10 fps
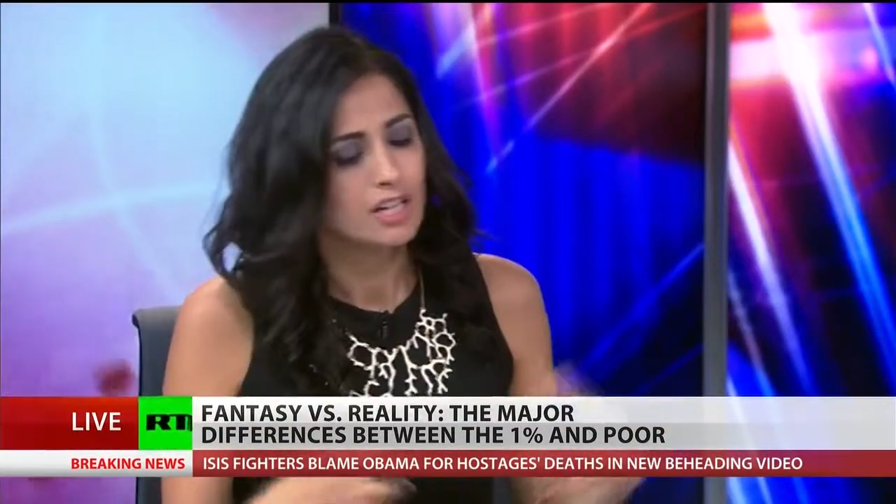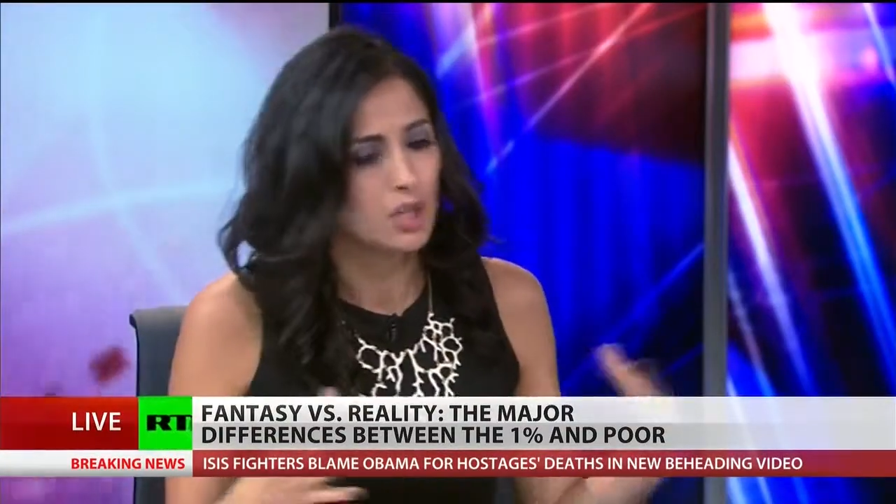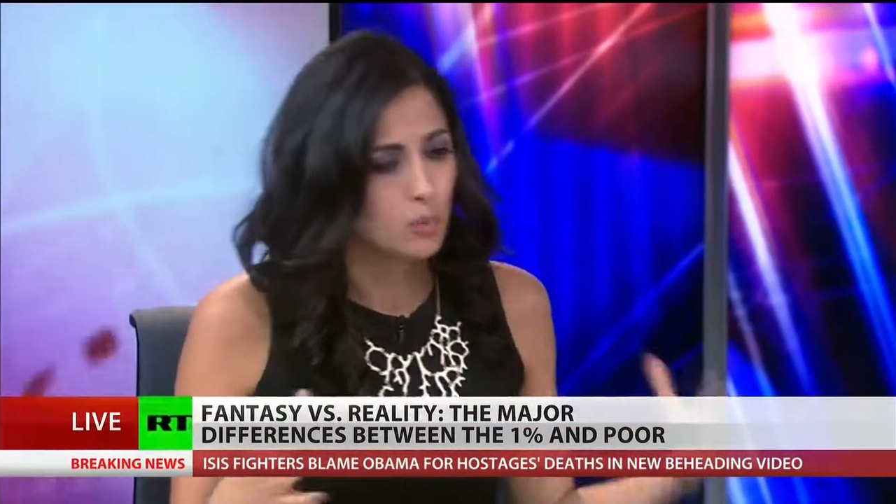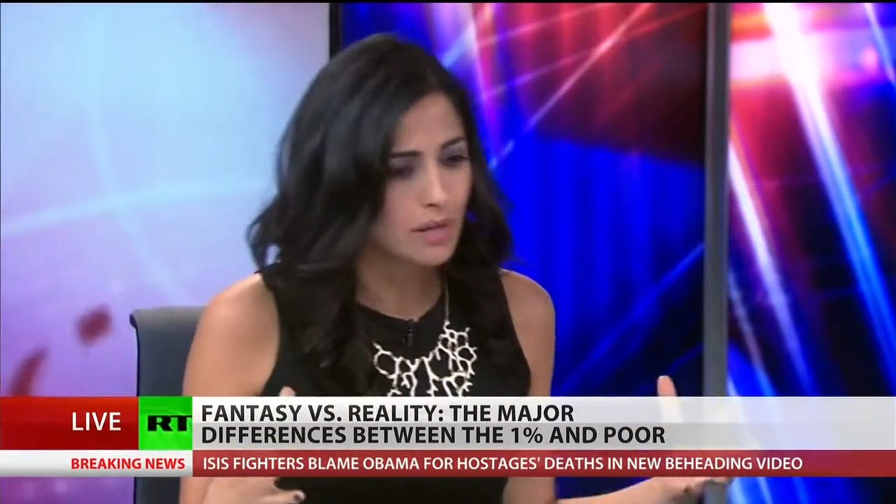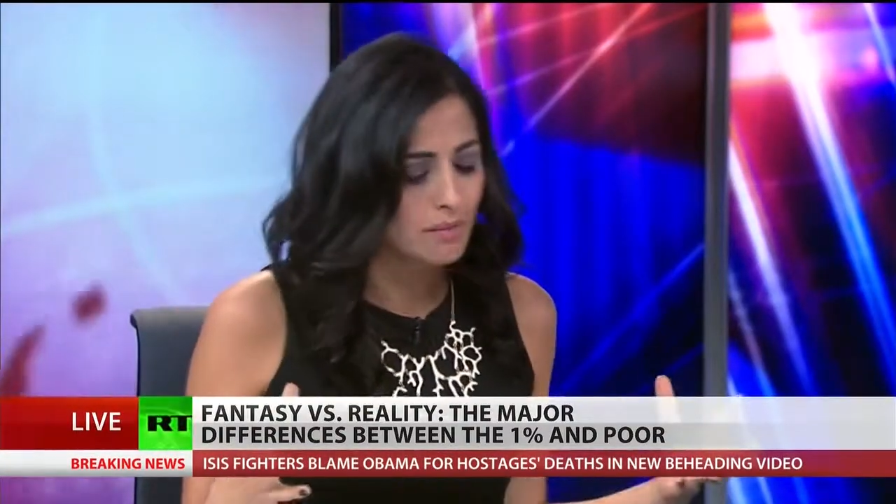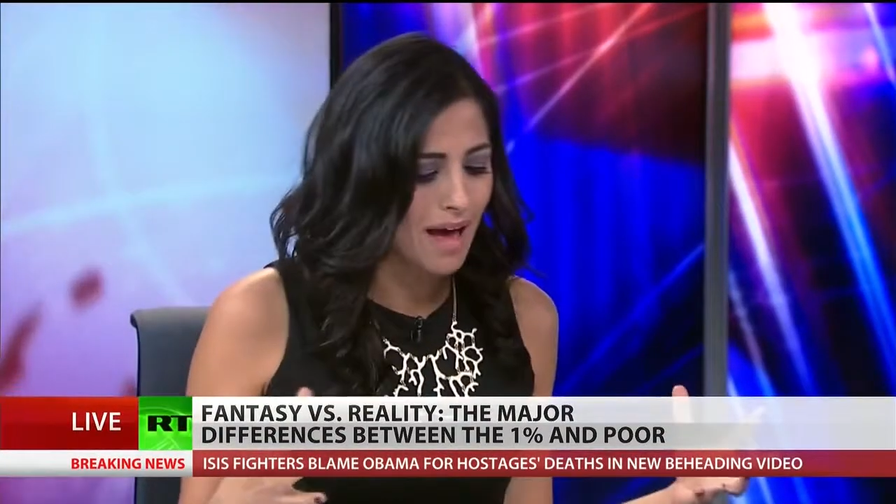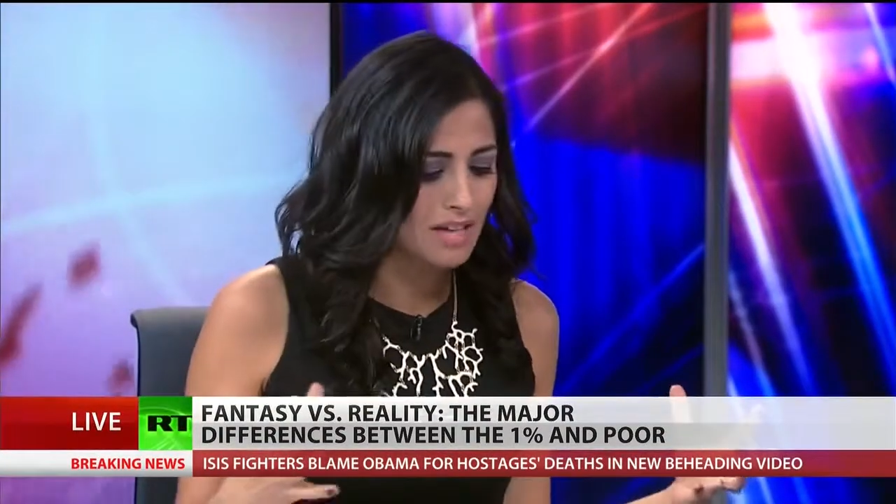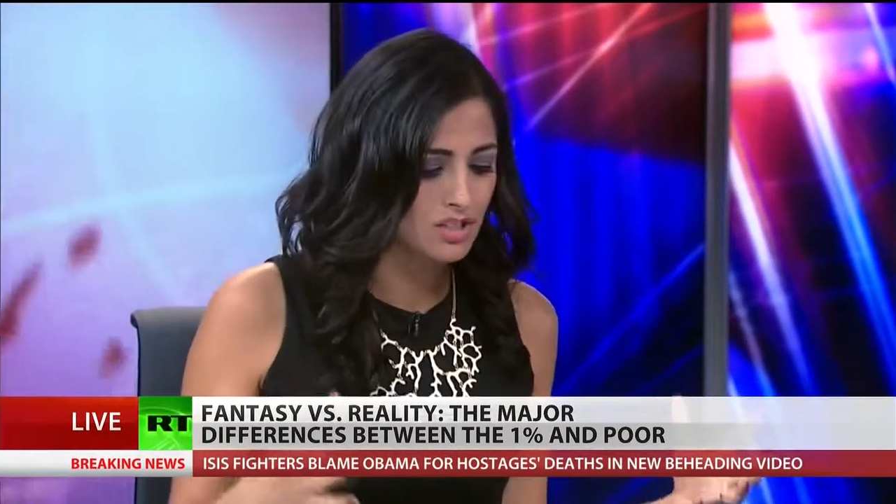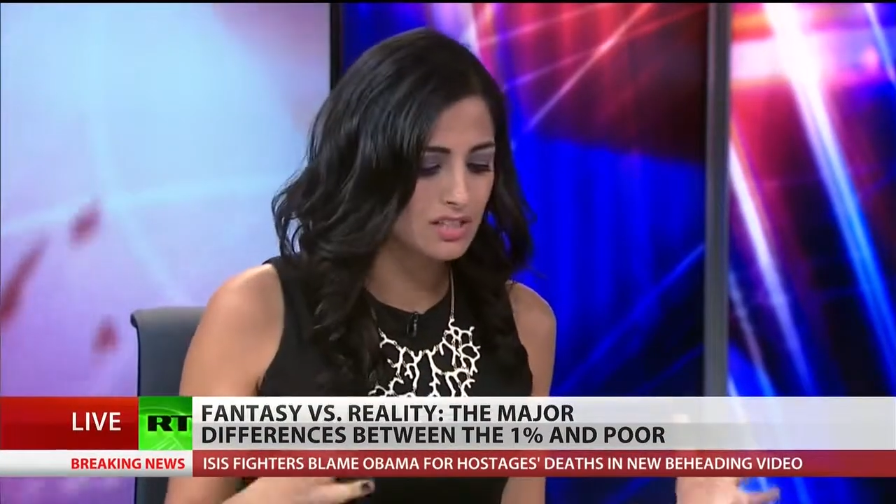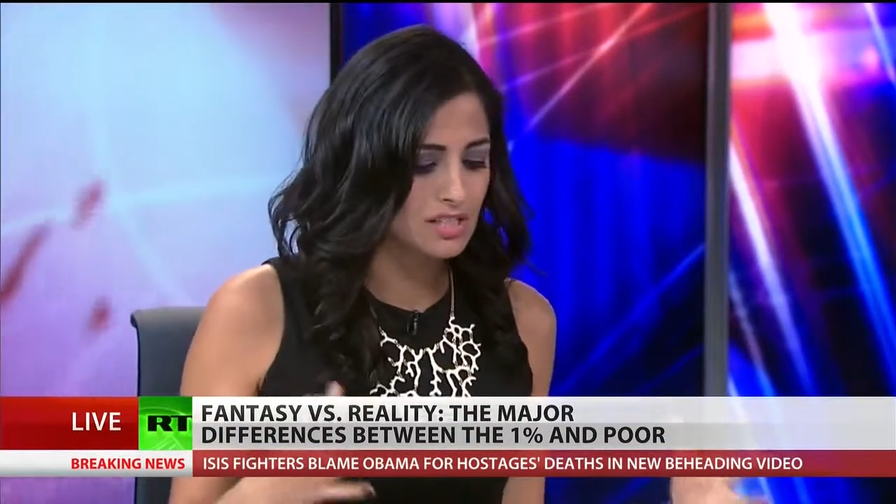we
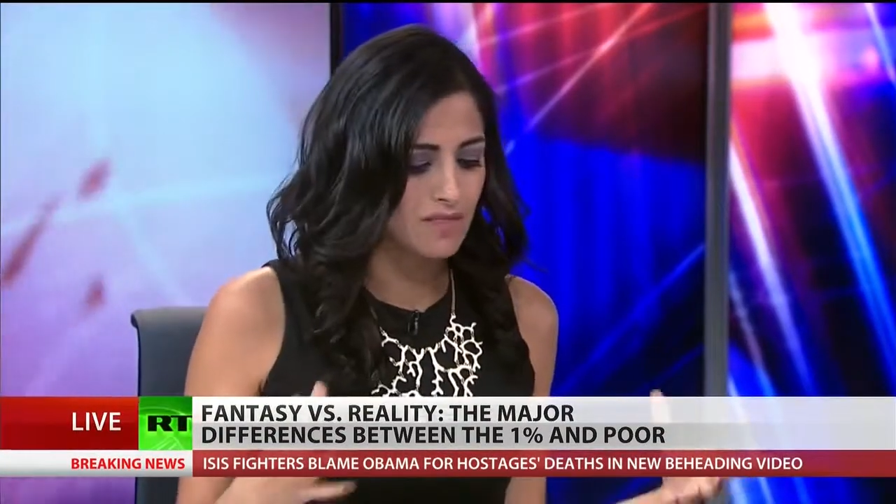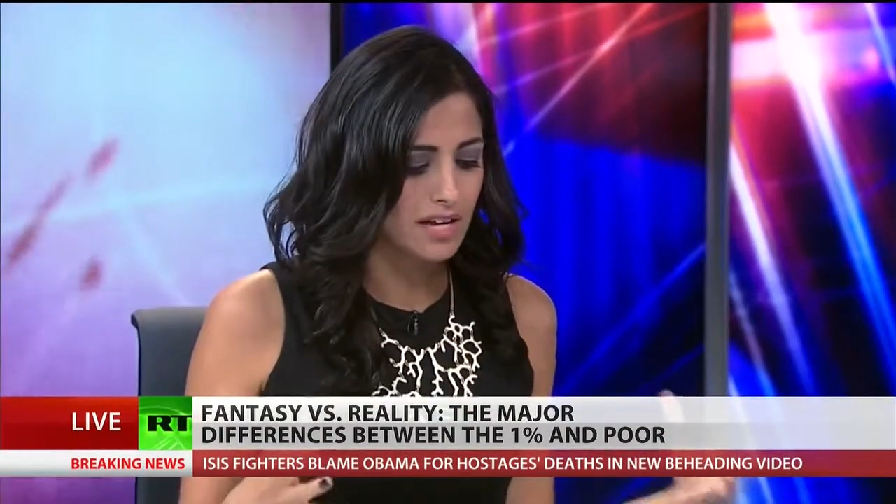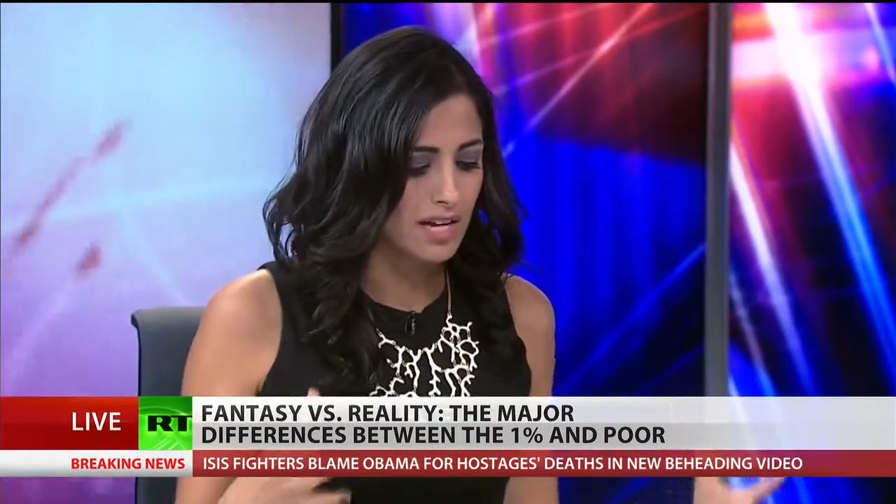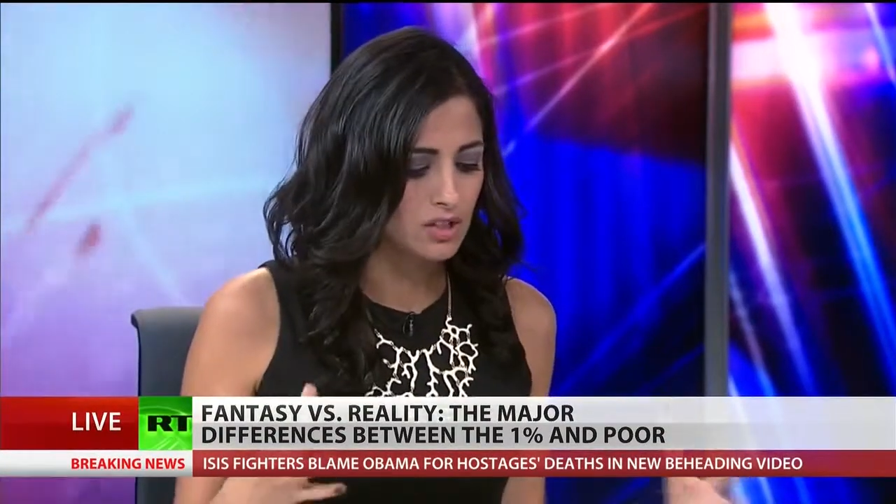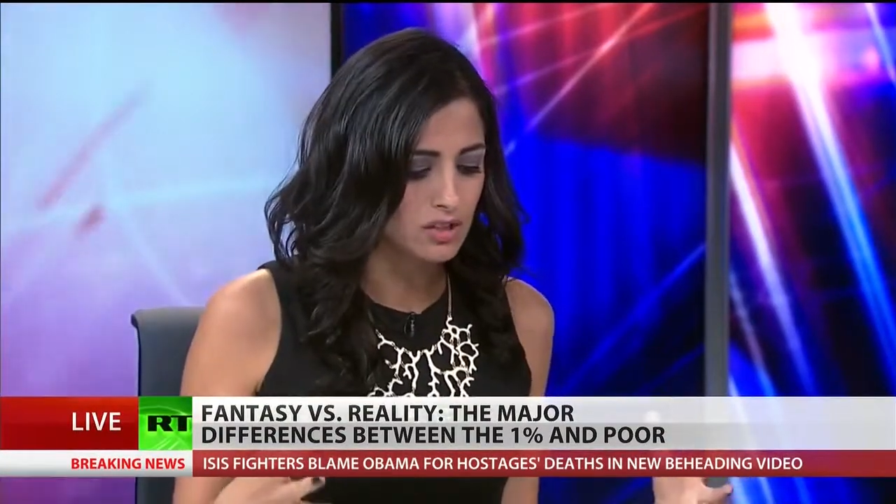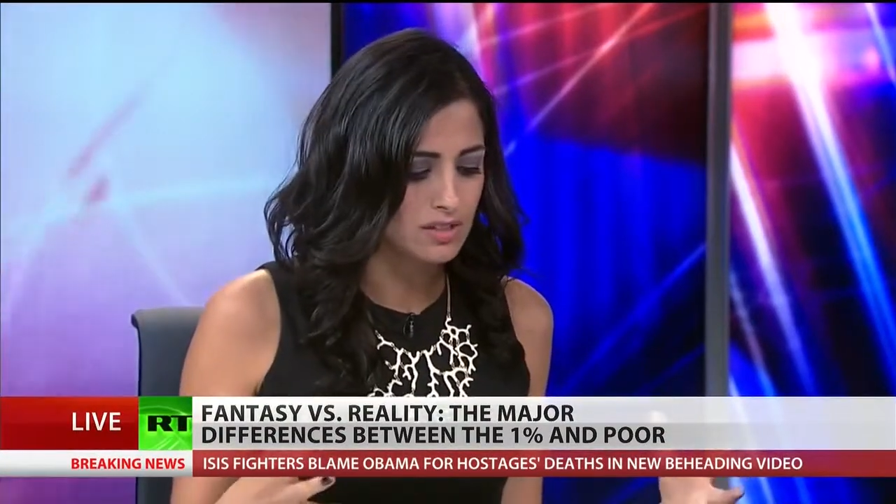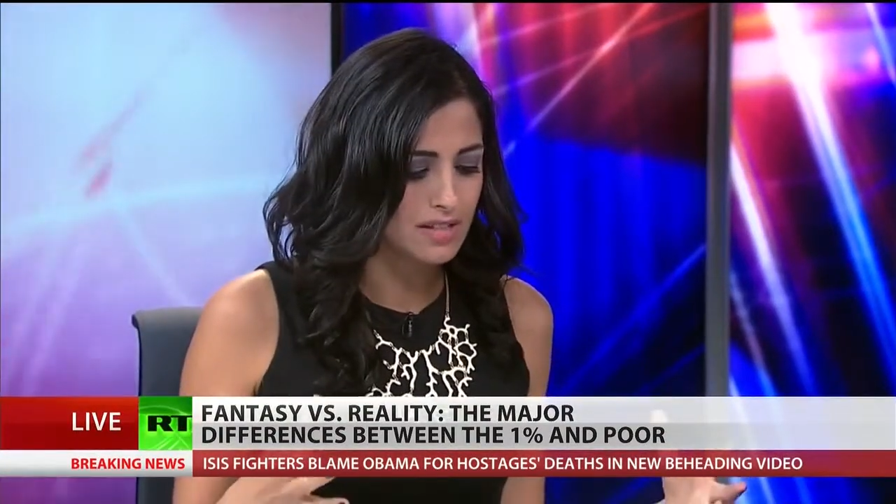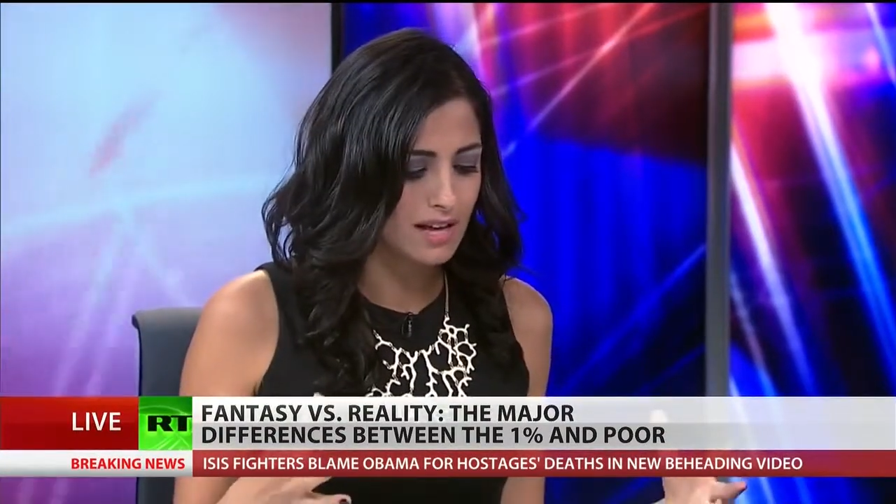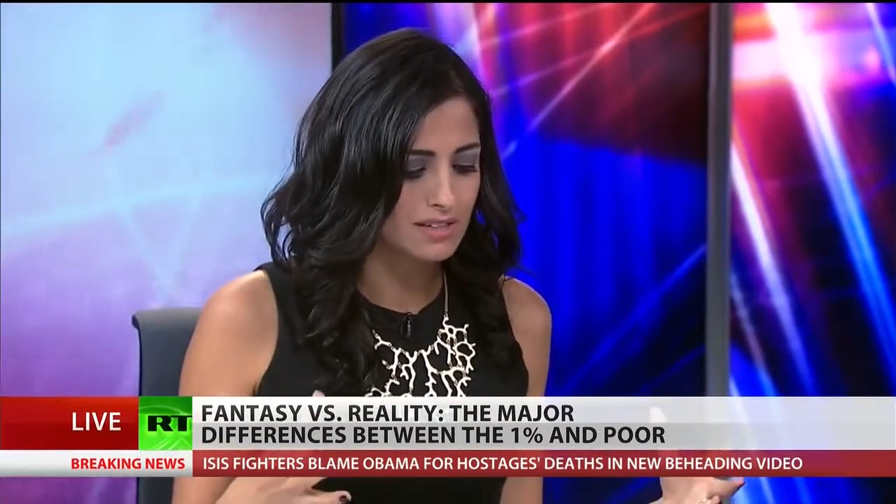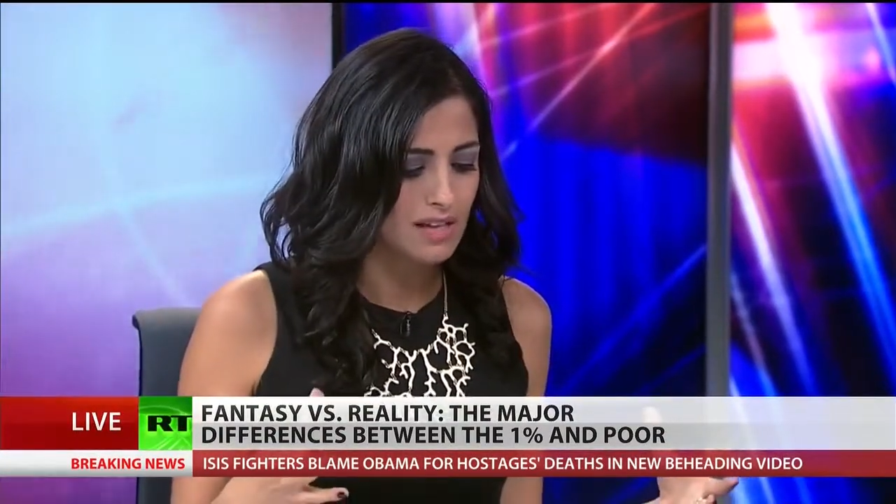imagine these financial
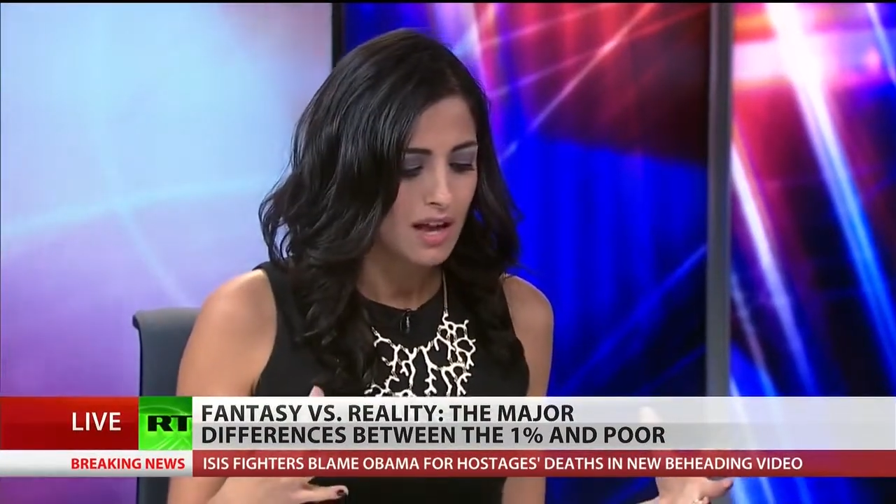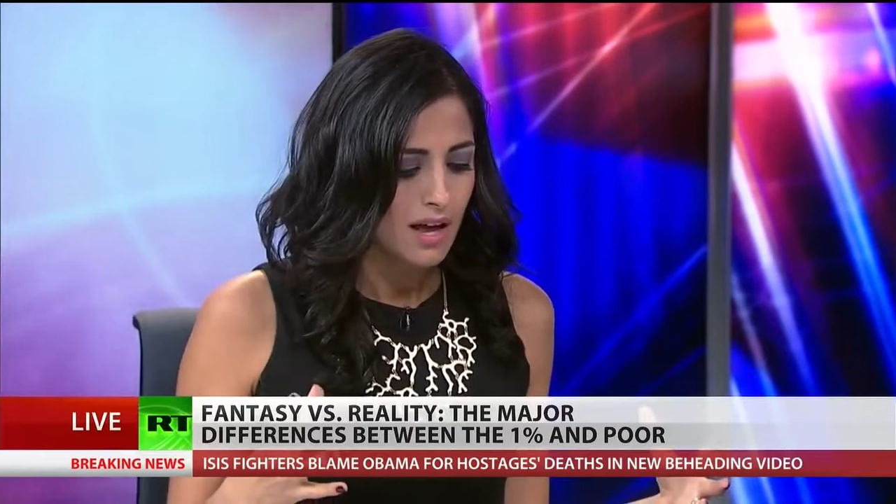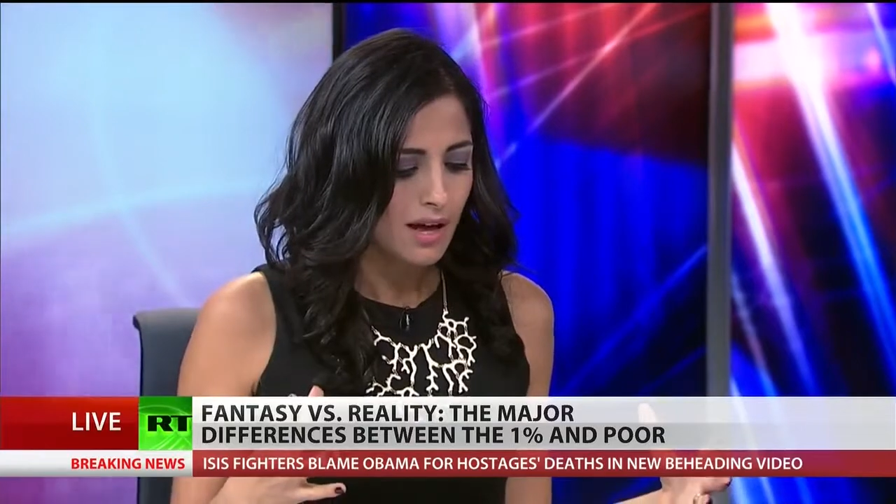execs